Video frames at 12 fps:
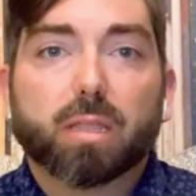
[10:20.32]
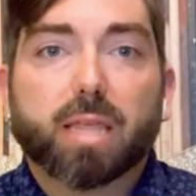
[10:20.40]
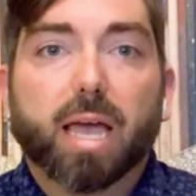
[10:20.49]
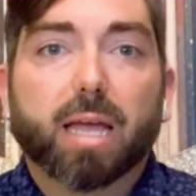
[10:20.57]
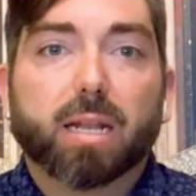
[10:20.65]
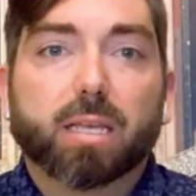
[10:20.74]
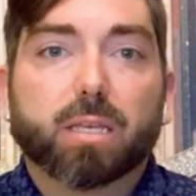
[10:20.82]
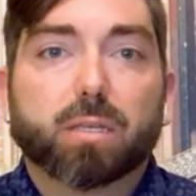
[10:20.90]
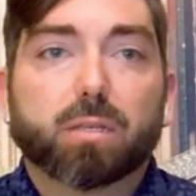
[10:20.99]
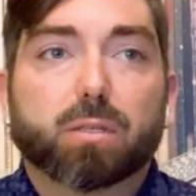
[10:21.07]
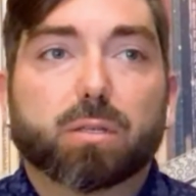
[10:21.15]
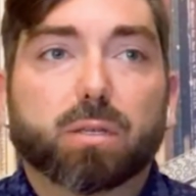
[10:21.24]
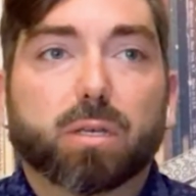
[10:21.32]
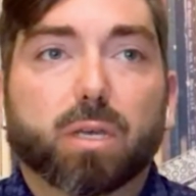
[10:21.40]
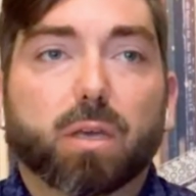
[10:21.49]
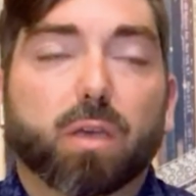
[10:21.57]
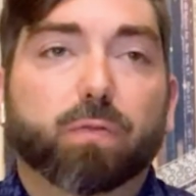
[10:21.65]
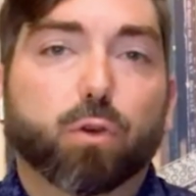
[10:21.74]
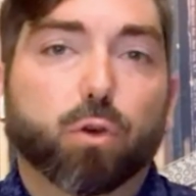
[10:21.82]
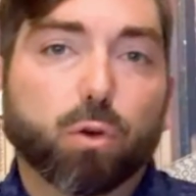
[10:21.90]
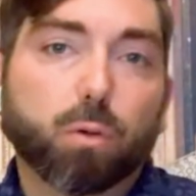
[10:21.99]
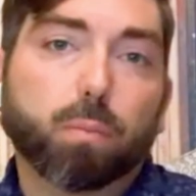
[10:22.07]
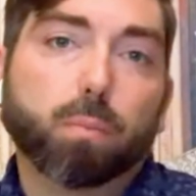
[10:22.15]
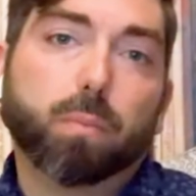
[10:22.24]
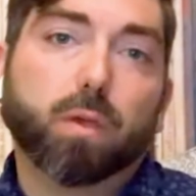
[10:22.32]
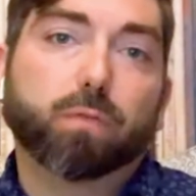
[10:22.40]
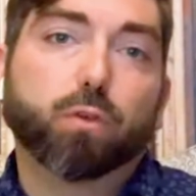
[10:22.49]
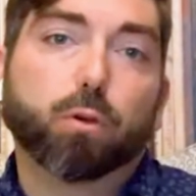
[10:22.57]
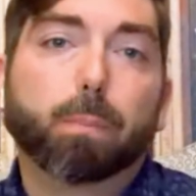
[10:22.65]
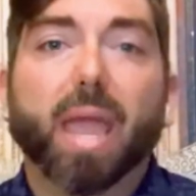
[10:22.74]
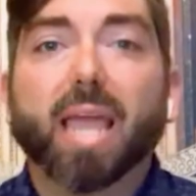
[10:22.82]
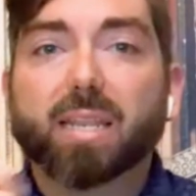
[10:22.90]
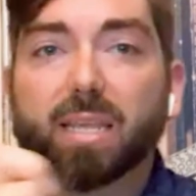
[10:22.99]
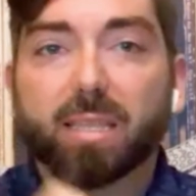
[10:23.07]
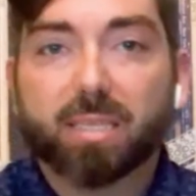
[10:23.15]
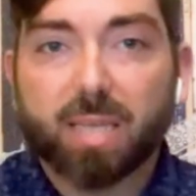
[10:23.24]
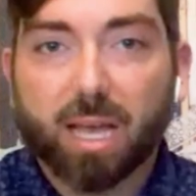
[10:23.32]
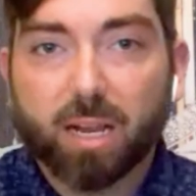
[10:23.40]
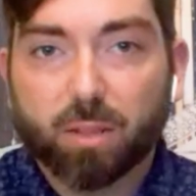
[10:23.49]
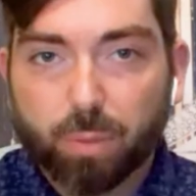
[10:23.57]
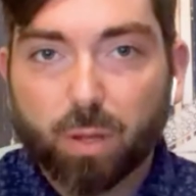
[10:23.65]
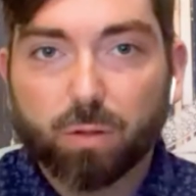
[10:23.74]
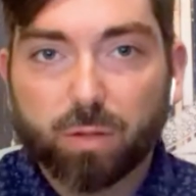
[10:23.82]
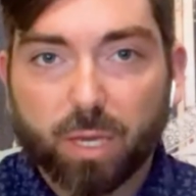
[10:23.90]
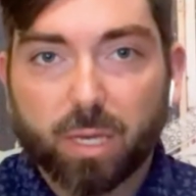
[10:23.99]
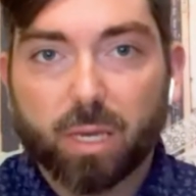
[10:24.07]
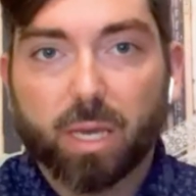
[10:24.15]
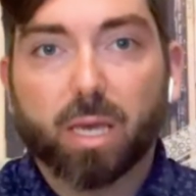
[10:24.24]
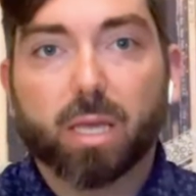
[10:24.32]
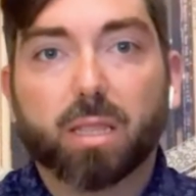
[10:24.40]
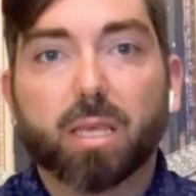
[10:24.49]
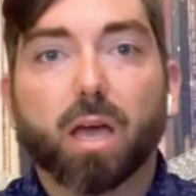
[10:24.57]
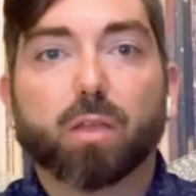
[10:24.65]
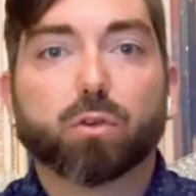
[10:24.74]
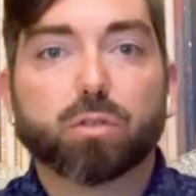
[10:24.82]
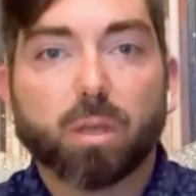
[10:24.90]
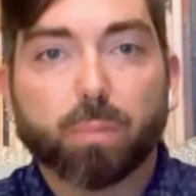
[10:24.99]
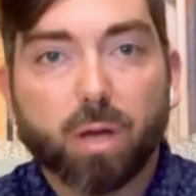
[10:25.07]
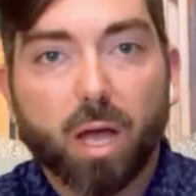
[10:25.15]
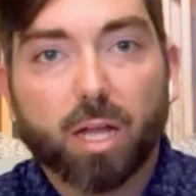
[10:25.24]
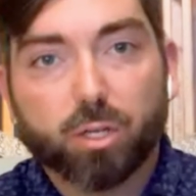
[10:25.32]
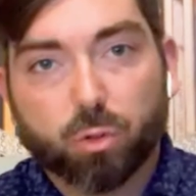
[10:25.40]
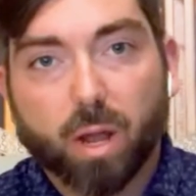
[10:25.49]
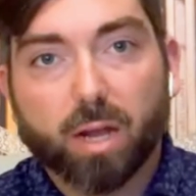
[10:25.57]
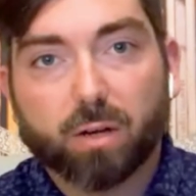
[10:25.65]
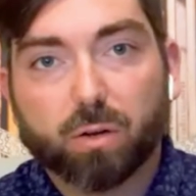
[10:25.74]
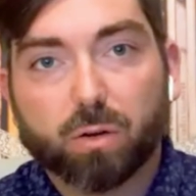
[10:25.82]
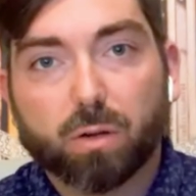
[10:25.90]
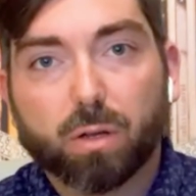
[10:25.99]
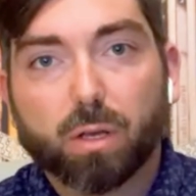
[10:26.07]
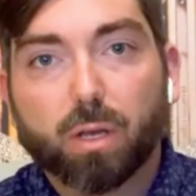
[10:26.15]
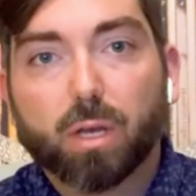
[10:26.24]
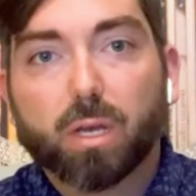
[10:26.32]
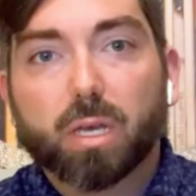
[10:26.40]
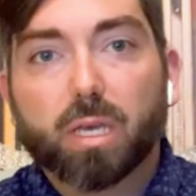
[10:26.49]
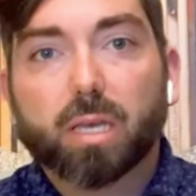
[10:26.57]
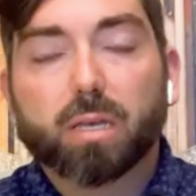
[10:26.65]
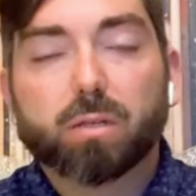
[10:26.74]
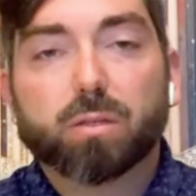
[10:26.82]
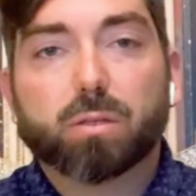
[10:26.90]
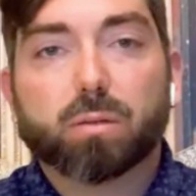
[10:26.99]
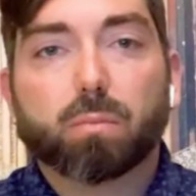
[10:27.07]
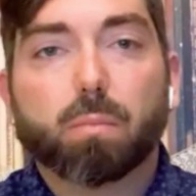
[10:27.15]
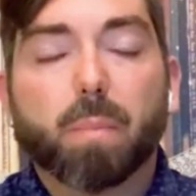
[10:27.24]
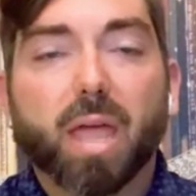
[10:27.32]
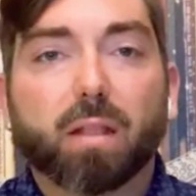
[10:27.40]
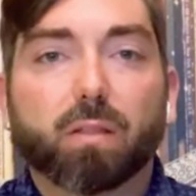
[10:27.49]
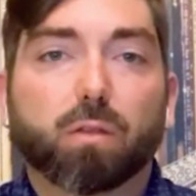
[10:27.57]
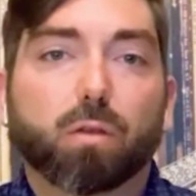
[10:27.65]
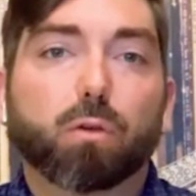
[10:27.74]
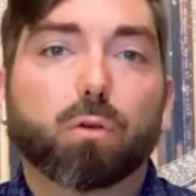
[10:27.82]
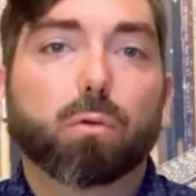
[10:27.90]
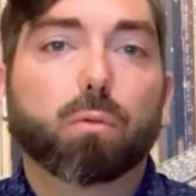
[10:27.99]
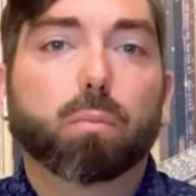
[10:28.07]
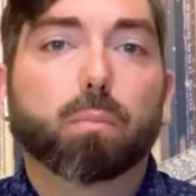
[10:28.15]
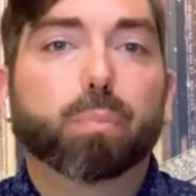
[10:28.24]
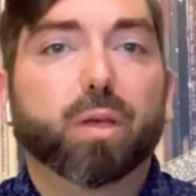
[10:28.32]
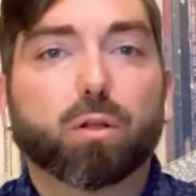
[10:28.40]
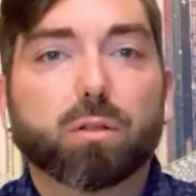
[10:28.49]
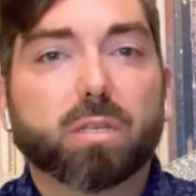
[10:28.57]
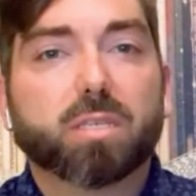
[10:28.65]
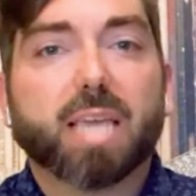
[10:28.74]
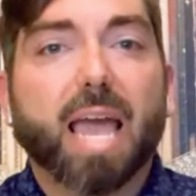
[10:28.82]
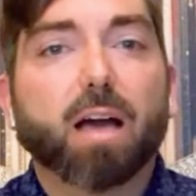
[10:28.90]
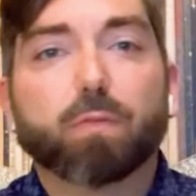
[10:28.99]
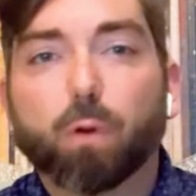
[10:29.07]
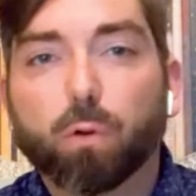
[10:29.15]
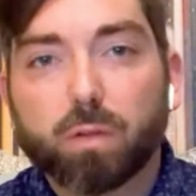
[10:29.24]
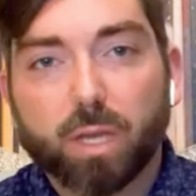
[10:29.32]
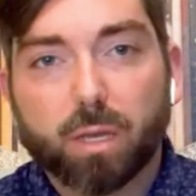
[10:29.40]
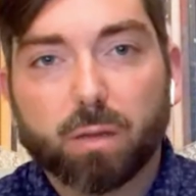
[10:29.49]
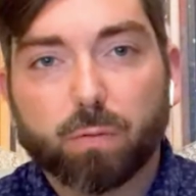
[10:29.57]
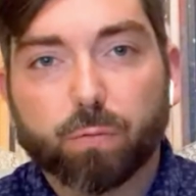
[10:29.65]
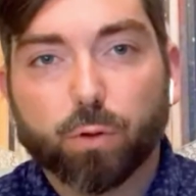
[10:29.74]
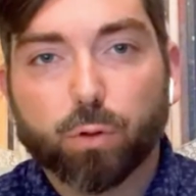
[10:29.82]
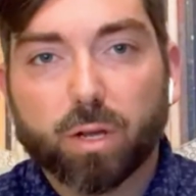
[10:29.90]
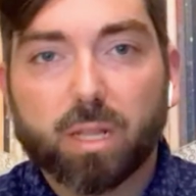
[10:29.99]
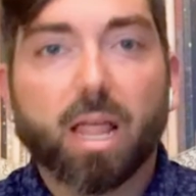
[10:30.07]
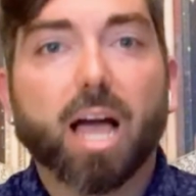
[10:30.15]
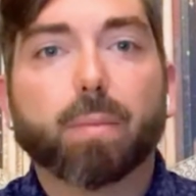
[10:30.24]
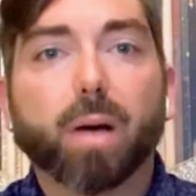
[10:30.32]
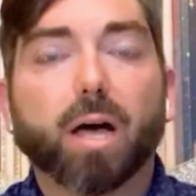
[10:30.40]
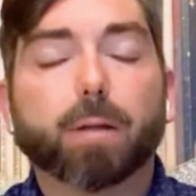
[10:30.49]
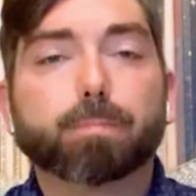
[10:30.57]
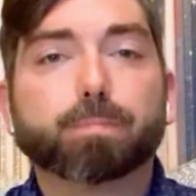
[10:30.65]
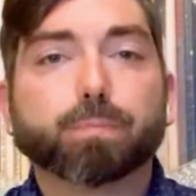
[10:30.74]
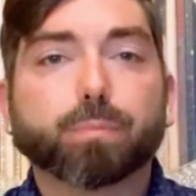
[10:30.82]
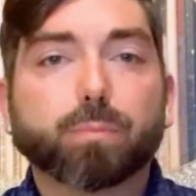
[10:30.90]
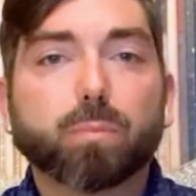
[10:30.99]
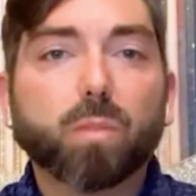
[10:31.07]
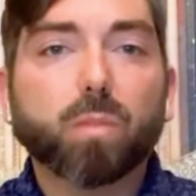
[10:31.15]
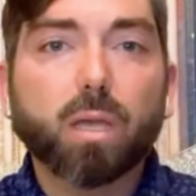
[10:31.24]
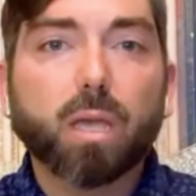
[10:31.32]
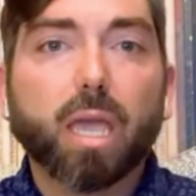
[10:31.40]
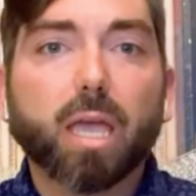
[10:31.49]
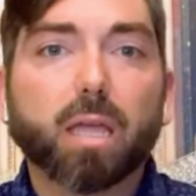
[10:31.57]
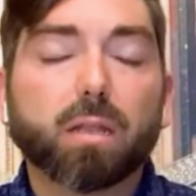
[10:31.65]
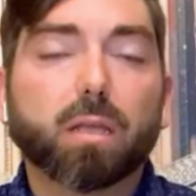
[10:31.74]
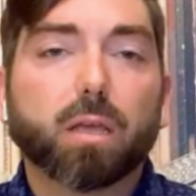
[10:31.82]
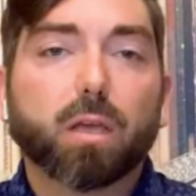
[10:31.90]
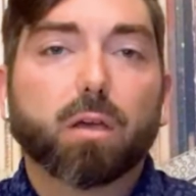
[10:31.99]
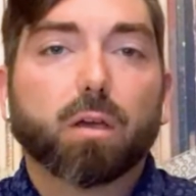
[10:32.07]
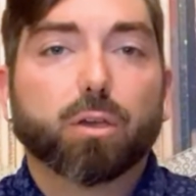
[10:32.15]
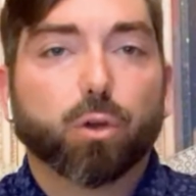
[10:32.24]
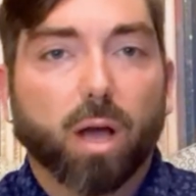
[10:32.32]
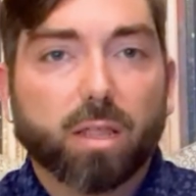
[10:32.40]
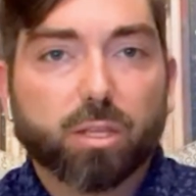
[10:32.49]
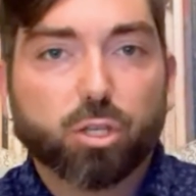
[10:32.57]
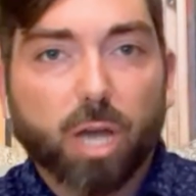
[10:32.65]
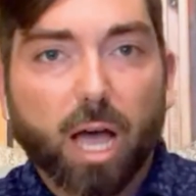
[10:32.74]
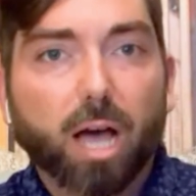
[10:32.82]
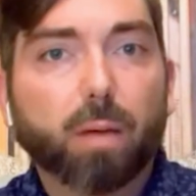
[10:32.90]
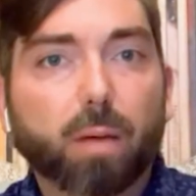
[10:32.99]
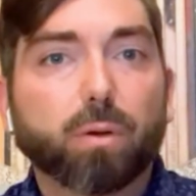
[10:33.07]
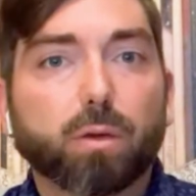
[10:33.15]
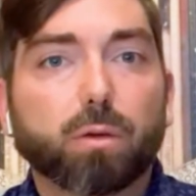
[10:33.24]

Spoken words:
that is, if you're painting the side of the building and the other subcontractor is meant to build the scaffolding for you to climb on, and you're on the job,